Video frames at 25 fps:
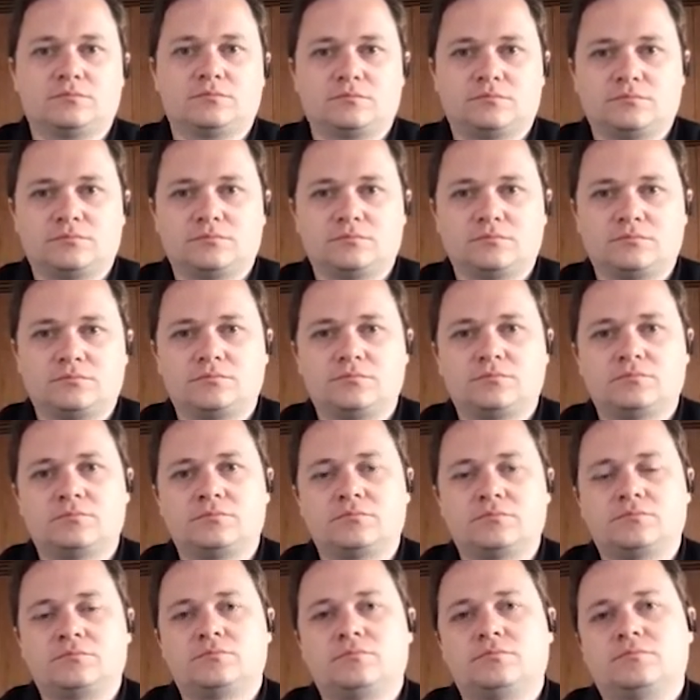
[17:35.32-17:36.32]

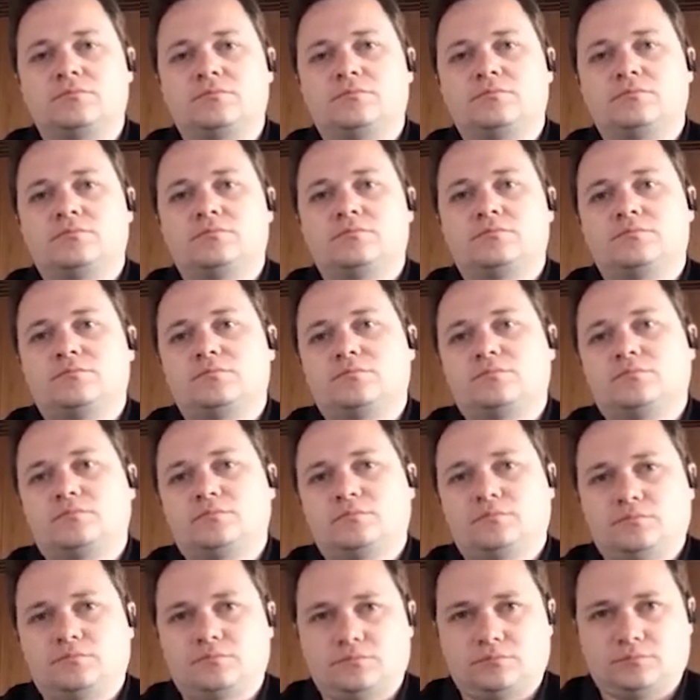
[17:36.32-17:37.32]

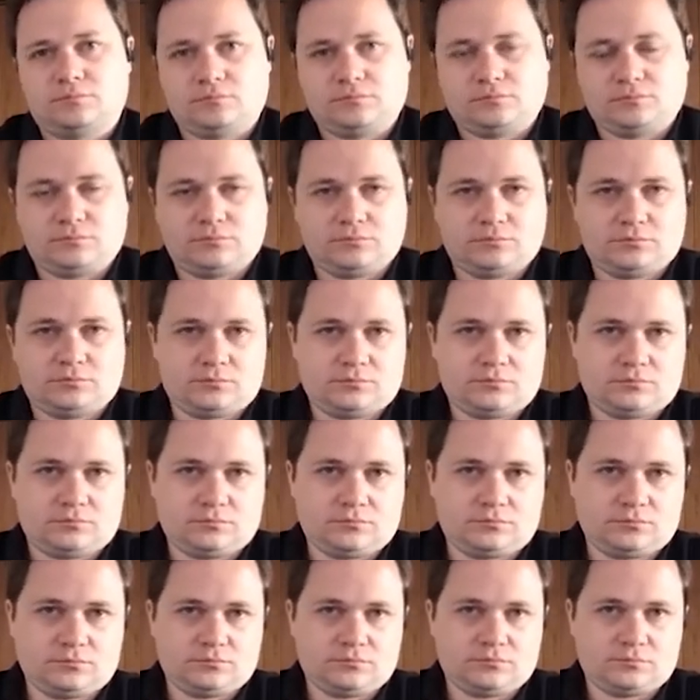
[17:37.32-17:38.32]

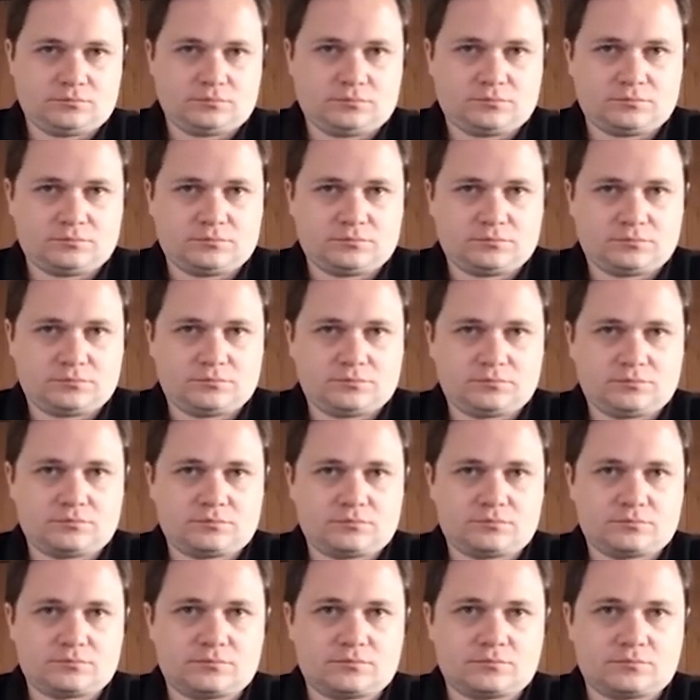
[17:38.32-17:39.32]

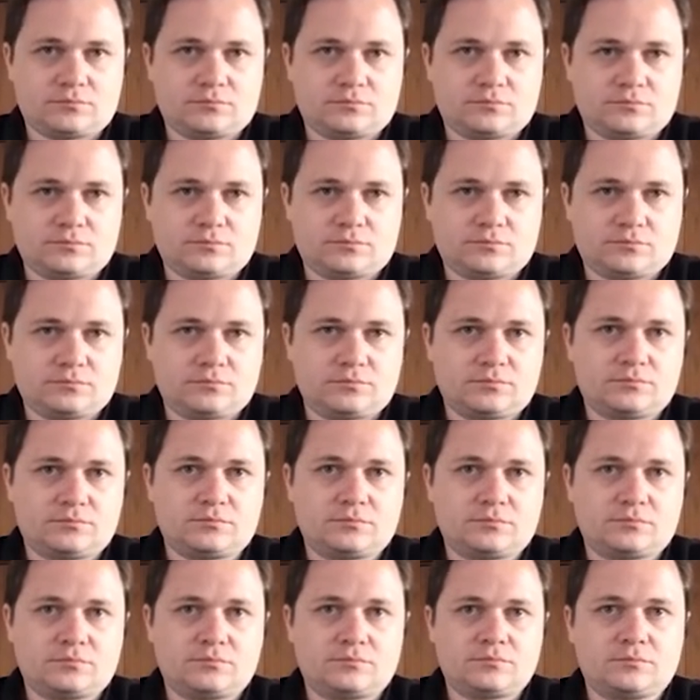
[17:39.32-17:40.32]

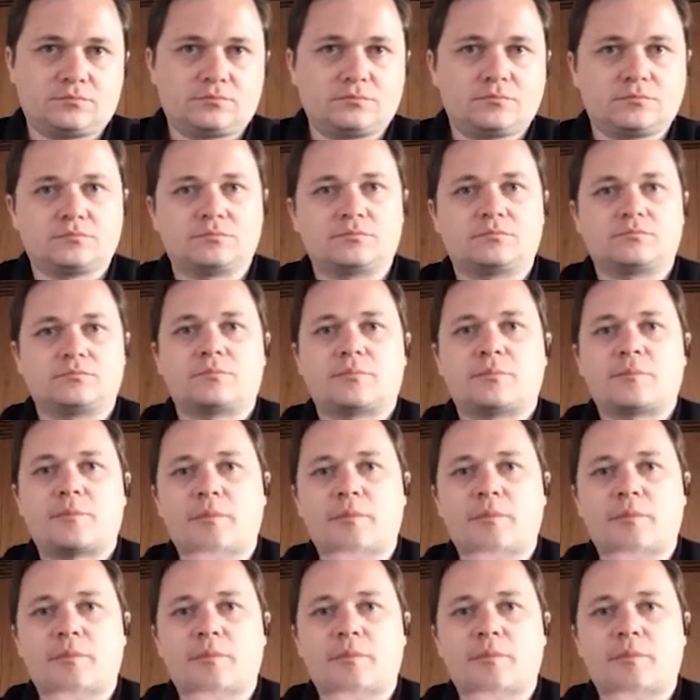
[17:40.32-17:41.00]
The person shown says nothing.